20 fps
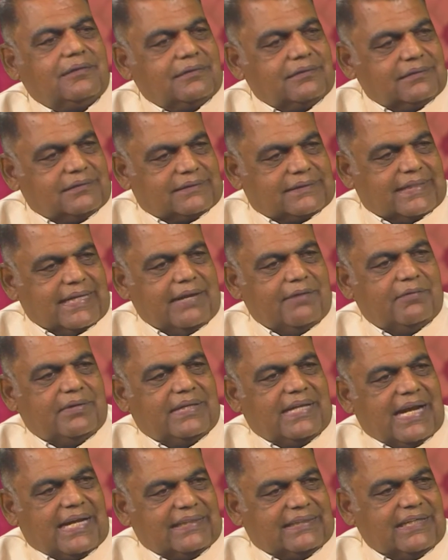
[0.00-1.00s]
stay with
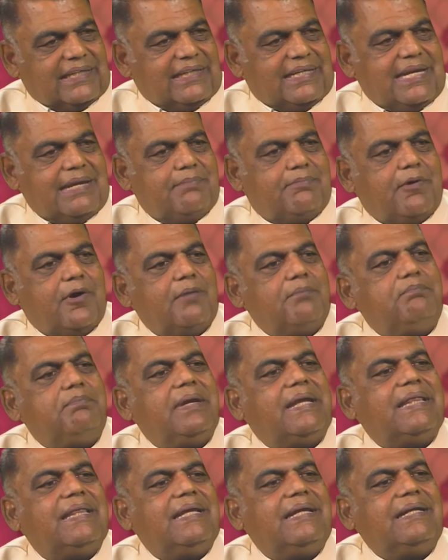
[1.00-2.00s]
that and keep on
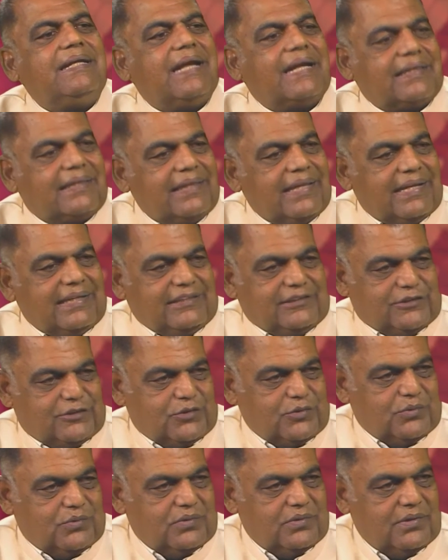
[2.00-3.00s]
peddling that lies
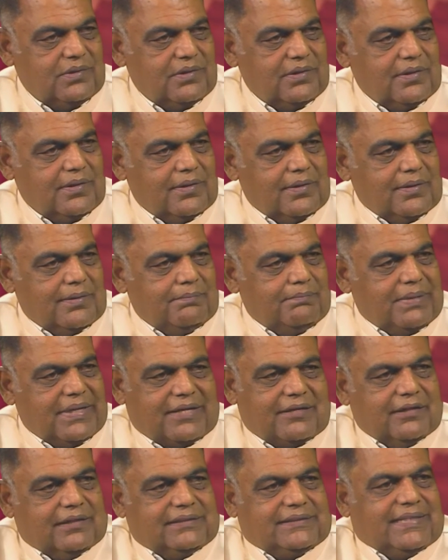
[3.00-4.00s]
too.
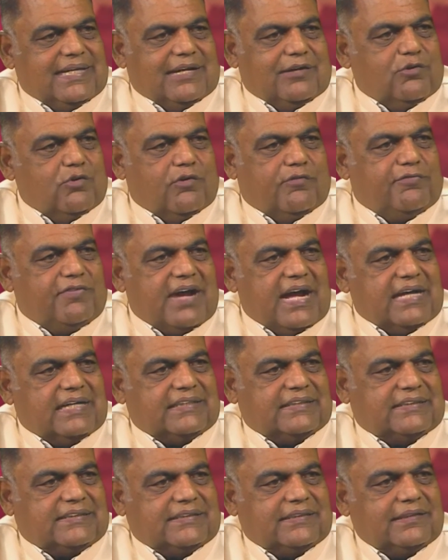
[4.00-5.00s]
Because there are no
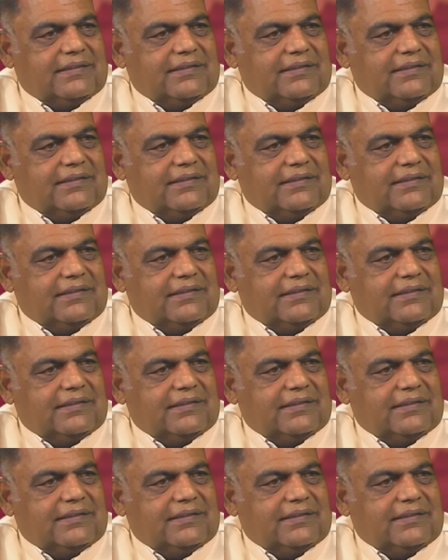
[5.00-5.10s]
facts.